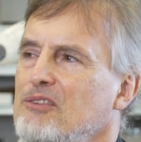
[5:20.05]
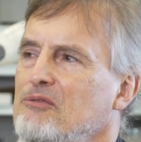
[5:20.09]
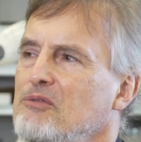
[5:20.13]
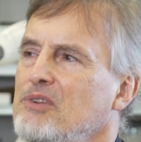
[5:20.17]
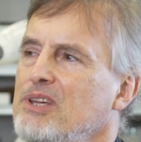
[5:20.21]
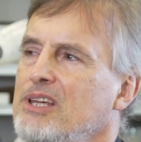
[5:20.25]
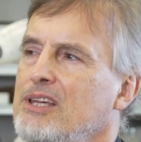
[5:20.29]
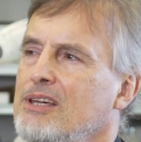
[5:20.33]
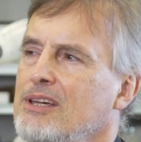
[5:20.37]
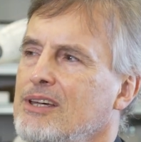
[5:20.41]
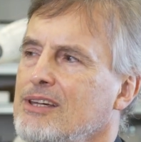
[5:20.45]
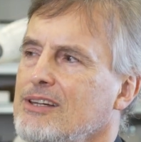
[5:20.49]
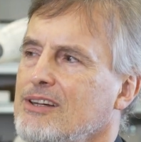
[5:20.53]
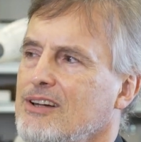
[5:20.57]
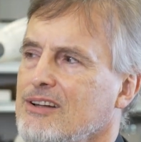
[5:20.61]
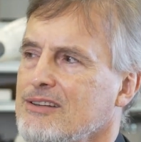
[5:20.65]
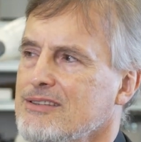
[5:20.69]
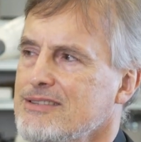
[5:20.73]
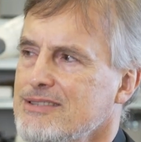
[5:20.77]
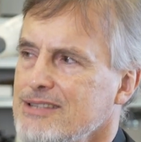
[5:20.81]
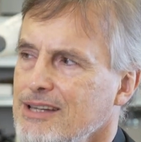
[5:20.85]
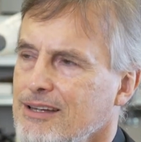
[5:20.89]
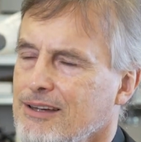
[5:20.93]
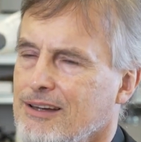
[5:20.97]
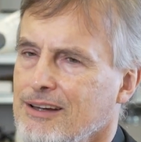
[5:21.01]
we
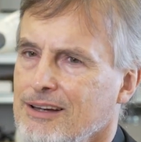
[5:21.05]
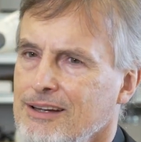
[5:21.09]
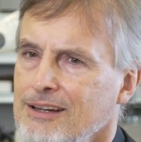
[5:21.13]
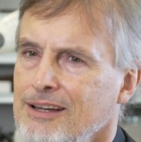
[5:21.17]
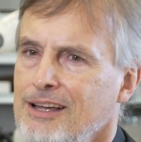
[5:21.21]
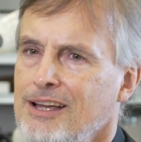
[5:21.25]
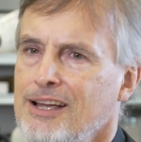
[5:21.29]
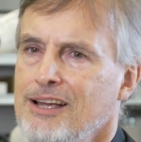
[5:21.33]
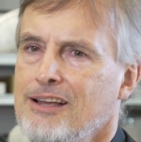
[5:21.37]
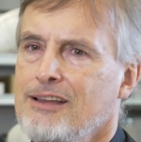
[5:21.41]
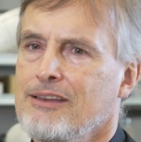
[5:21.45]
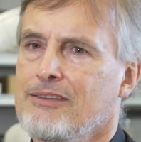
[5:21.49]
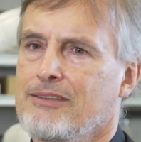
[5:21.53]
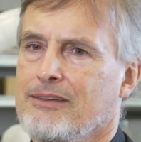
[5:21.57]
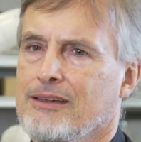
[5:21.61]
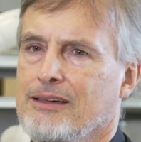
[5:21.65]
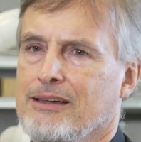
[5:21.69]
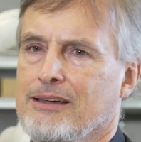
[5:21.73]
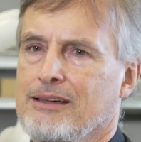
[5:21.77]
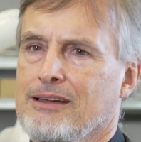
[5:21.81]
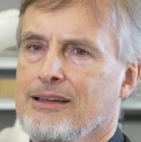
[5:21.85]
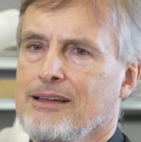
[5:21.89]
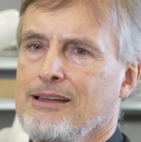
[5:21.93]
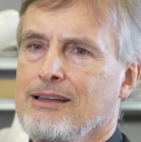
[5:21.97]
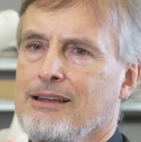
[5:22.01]
consider
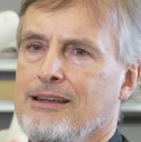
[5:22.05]
the